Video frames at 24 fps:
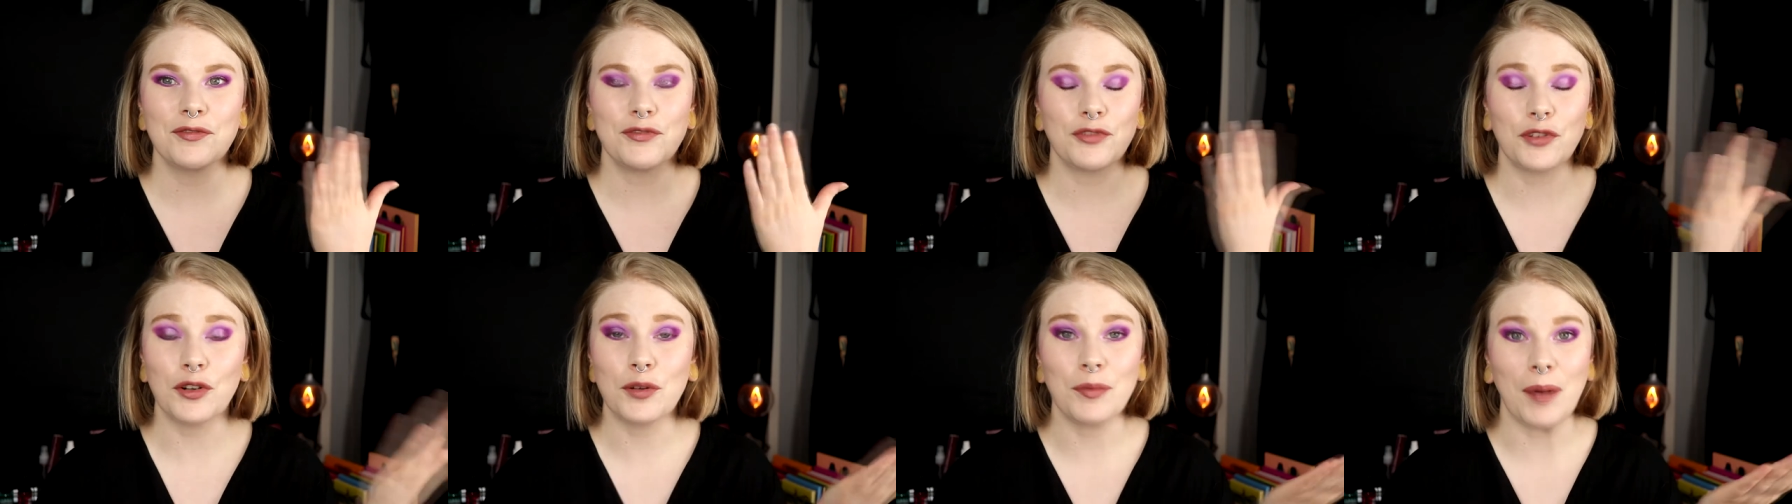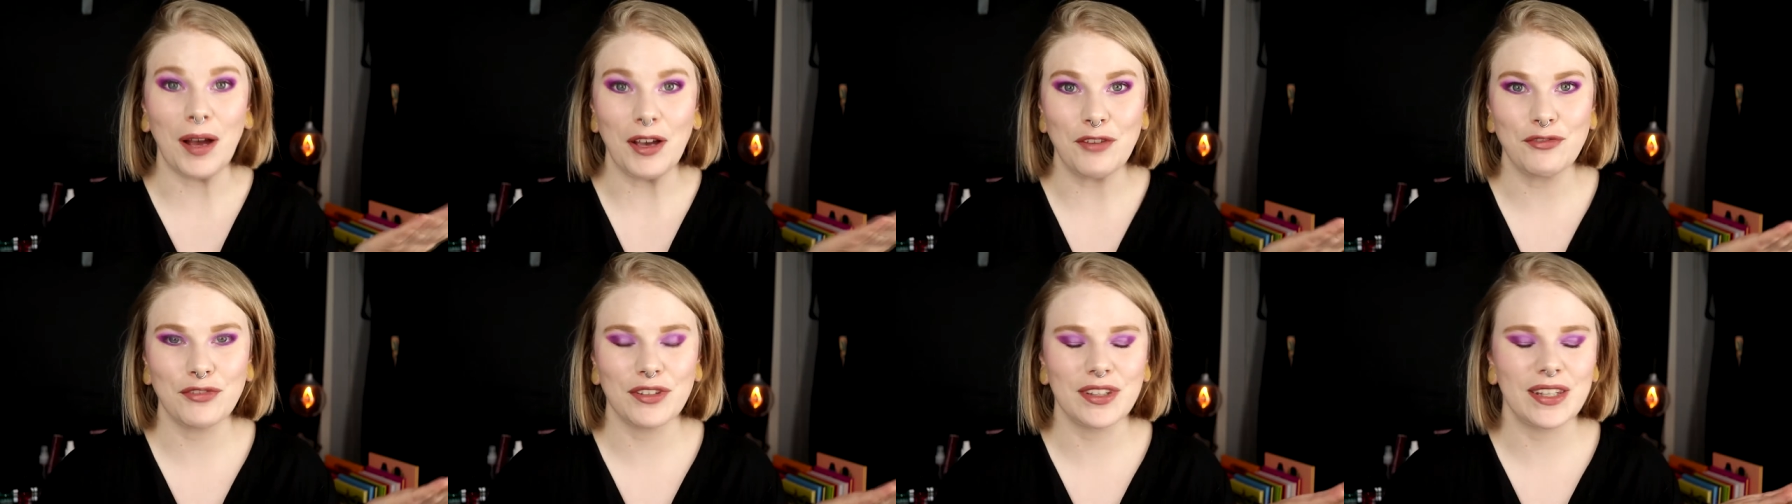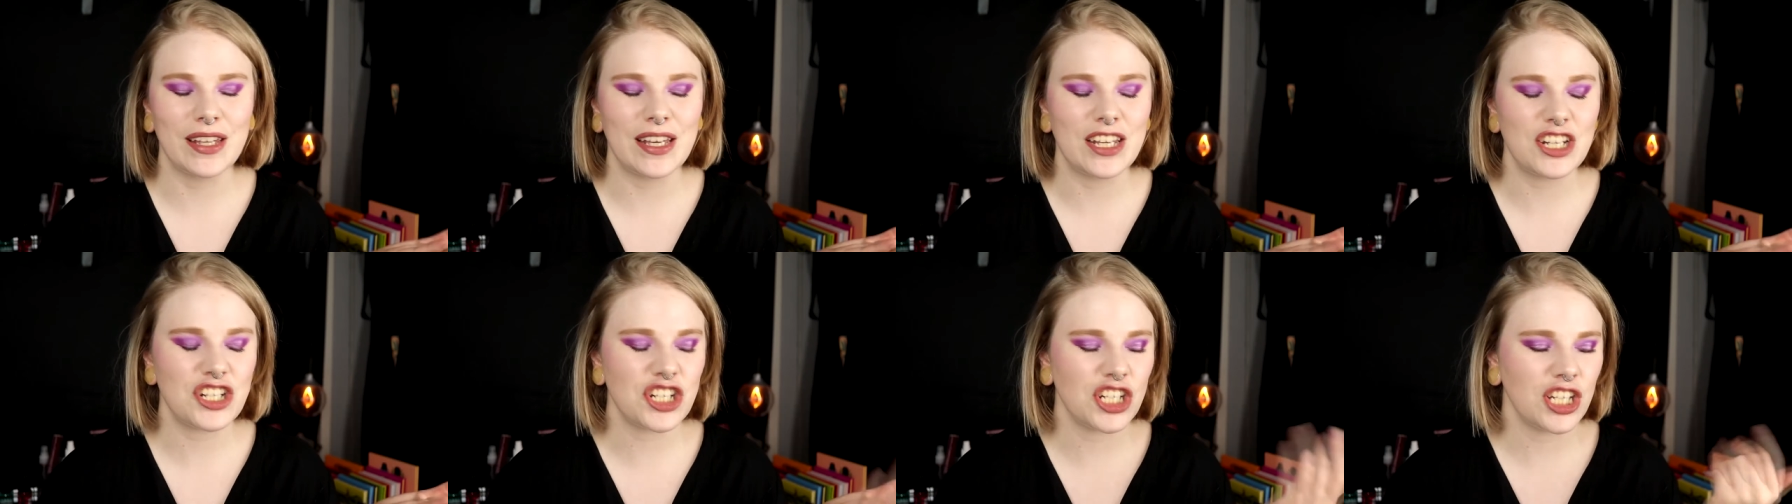for my
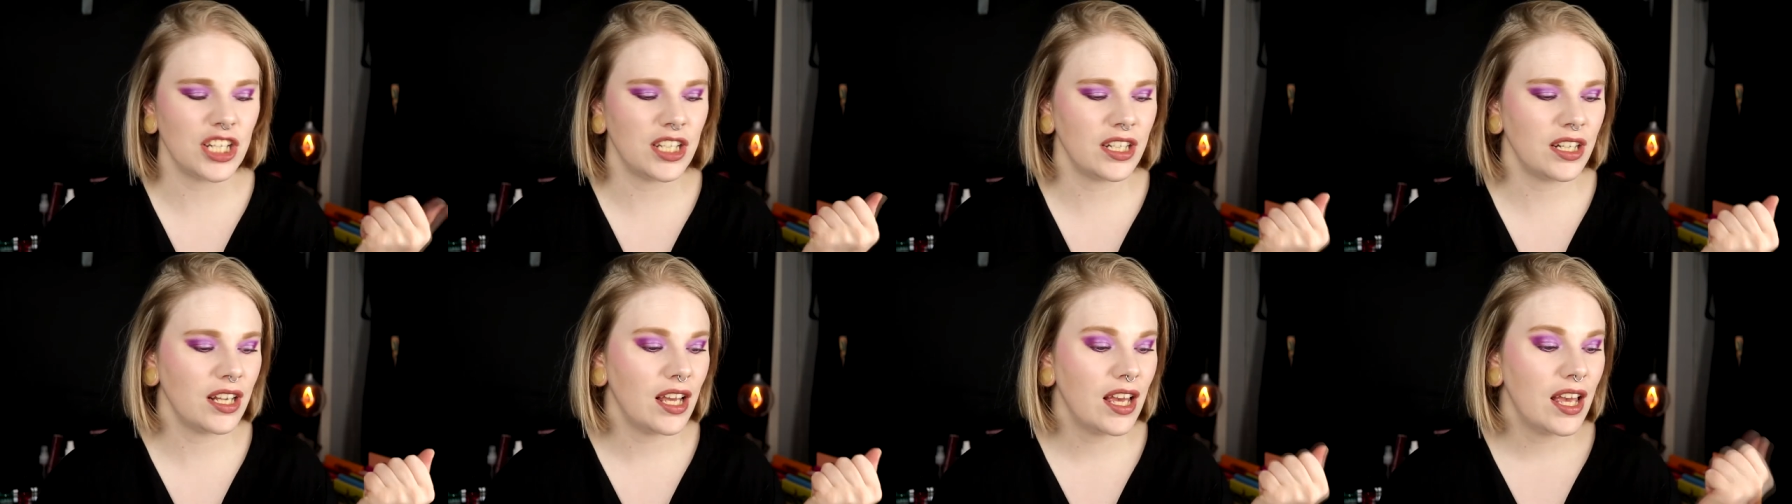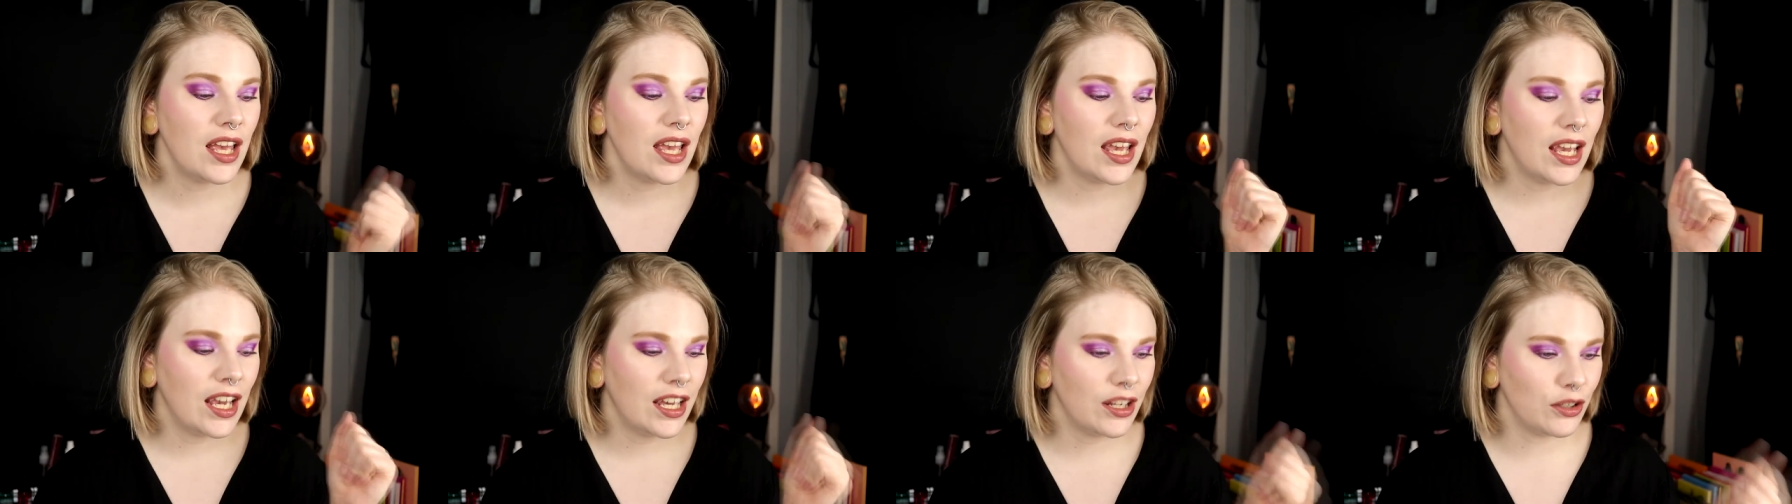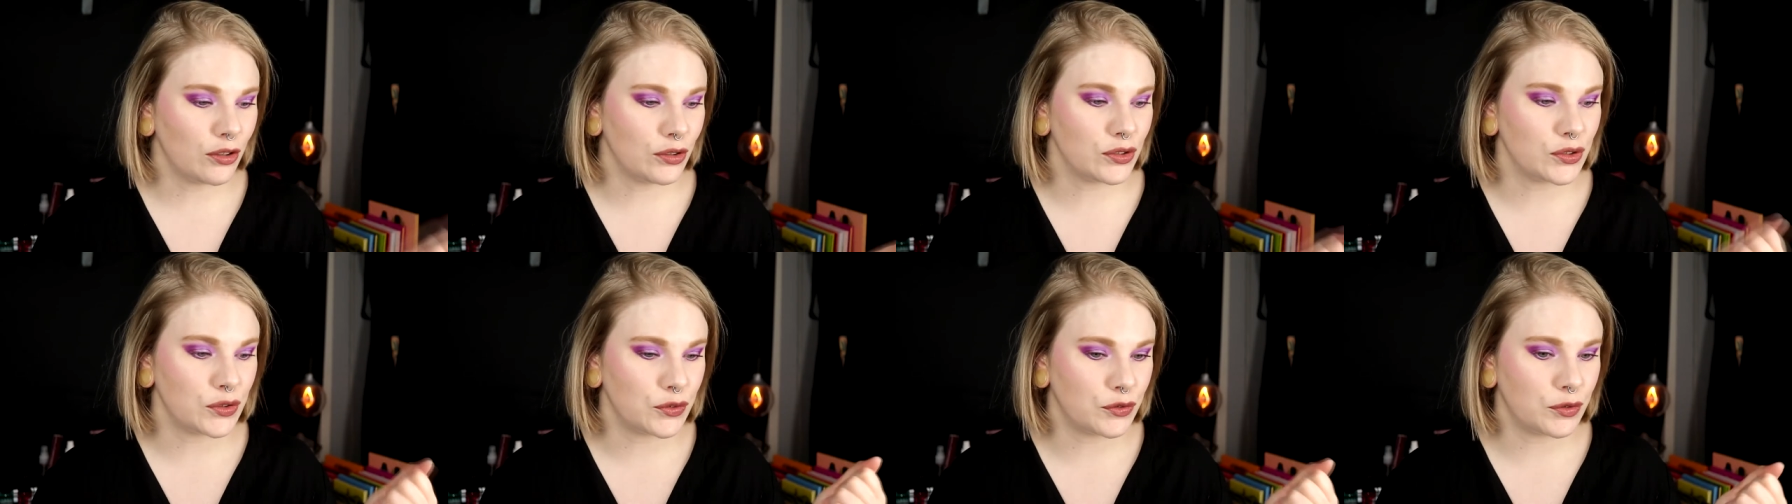foundation and
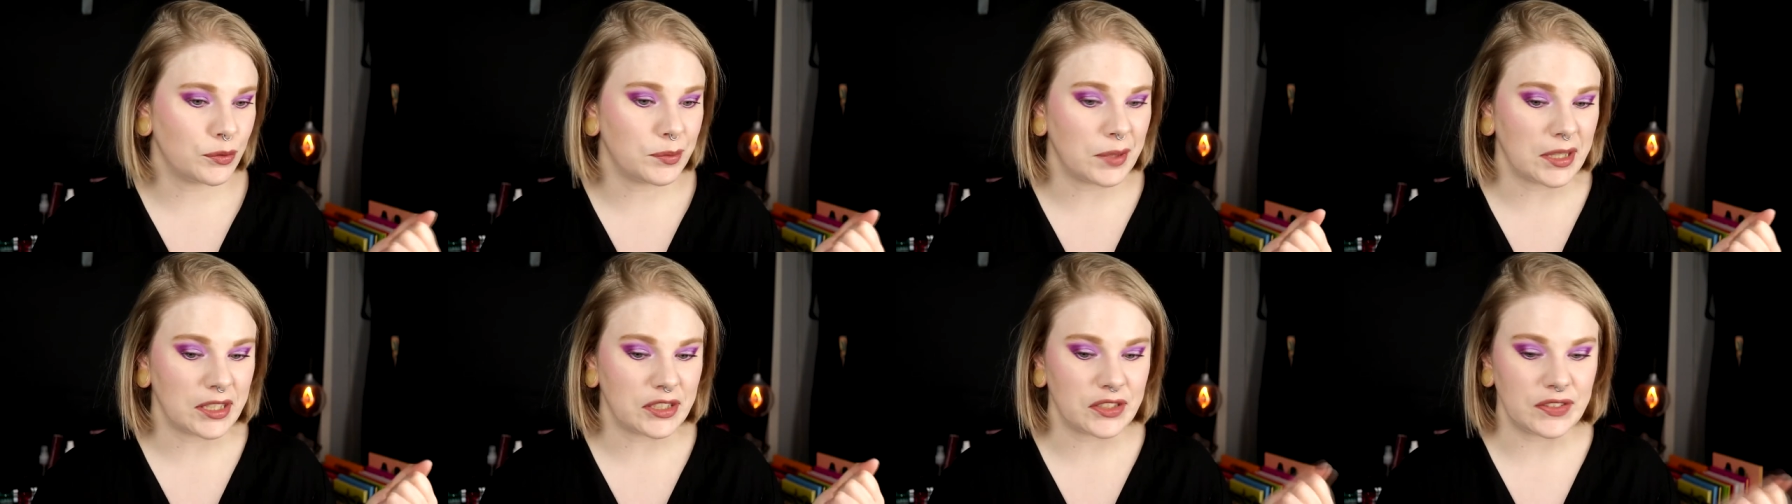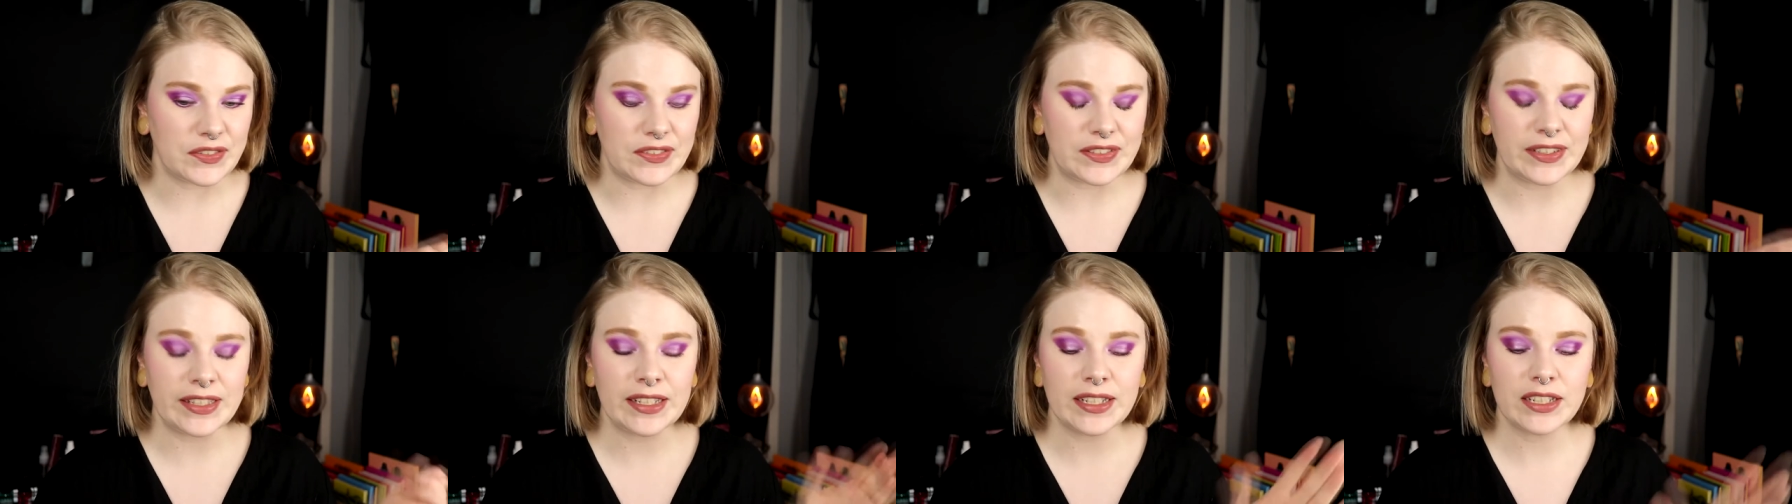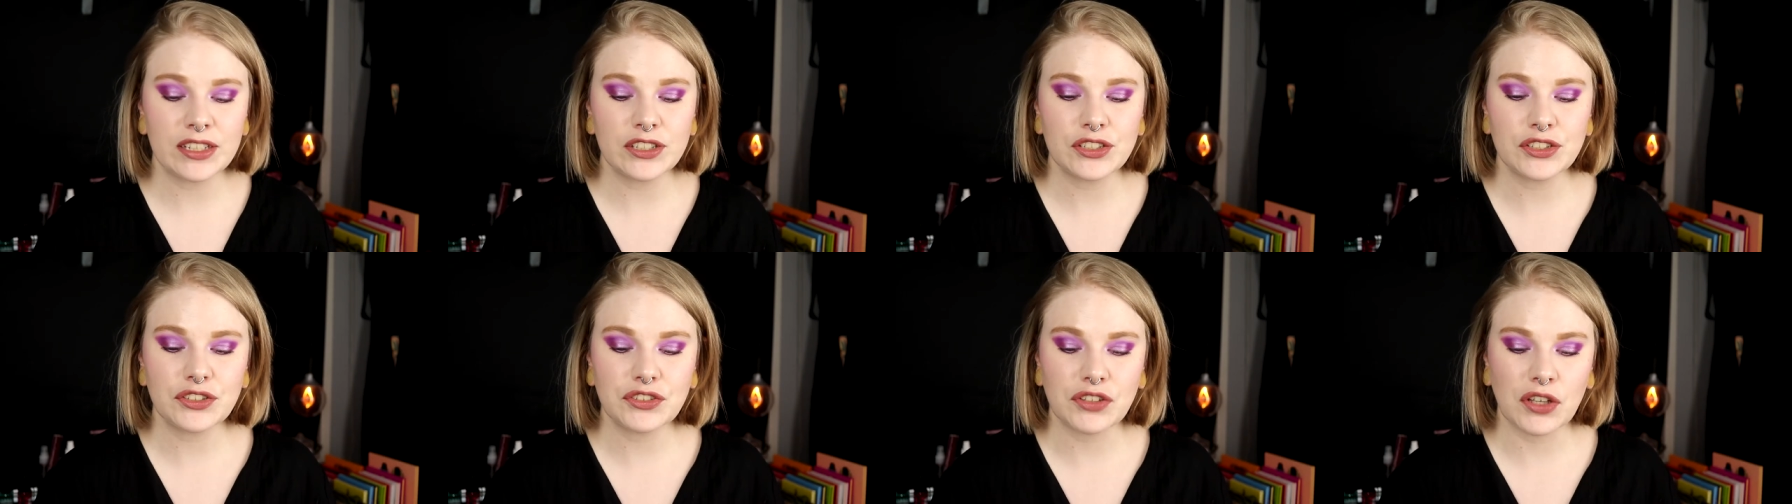also for my
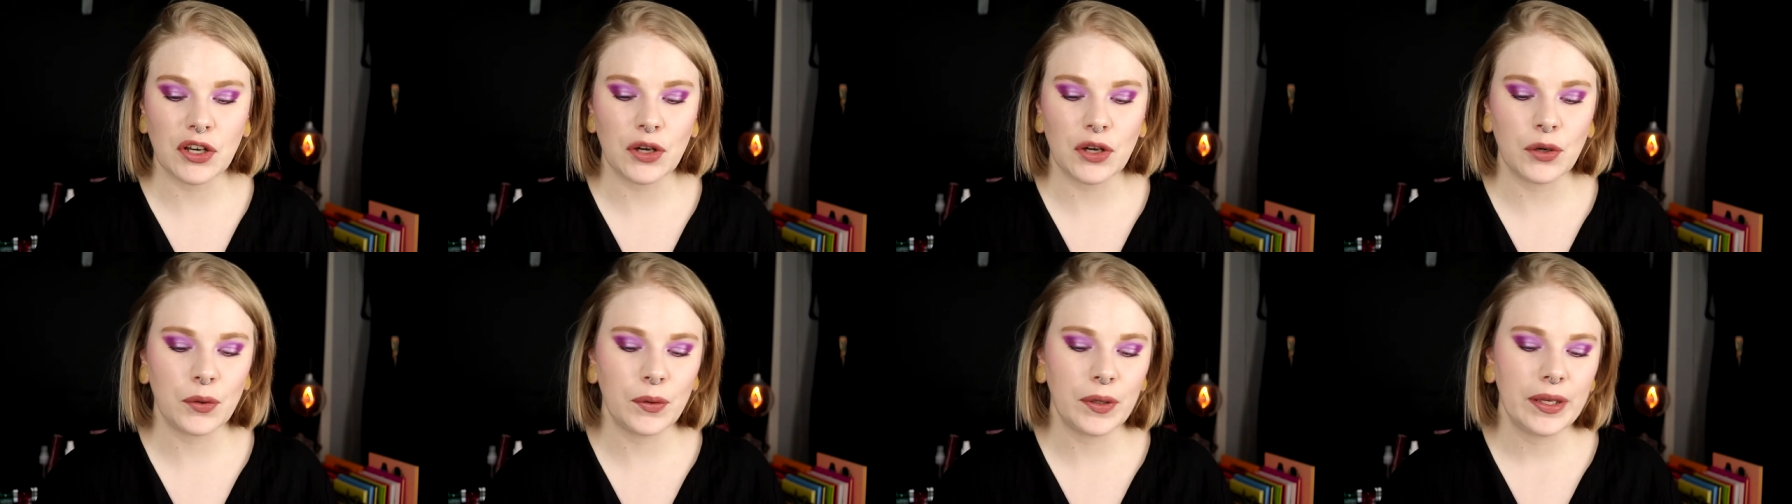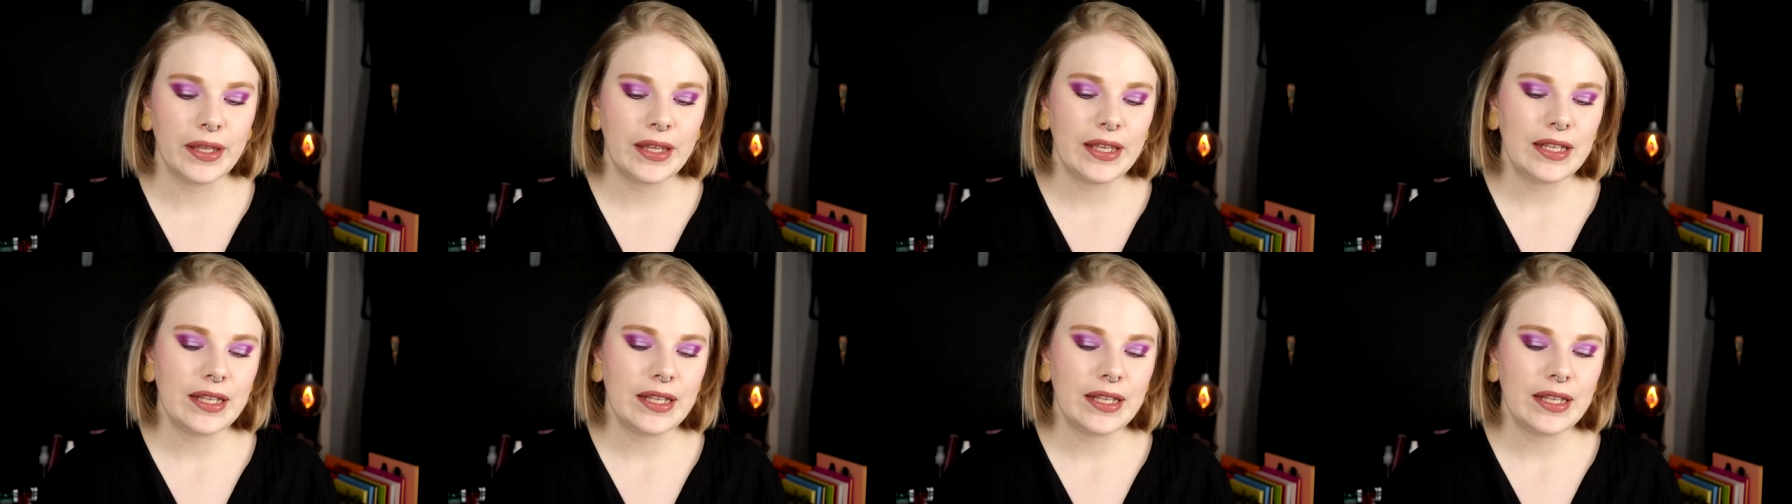concealer, so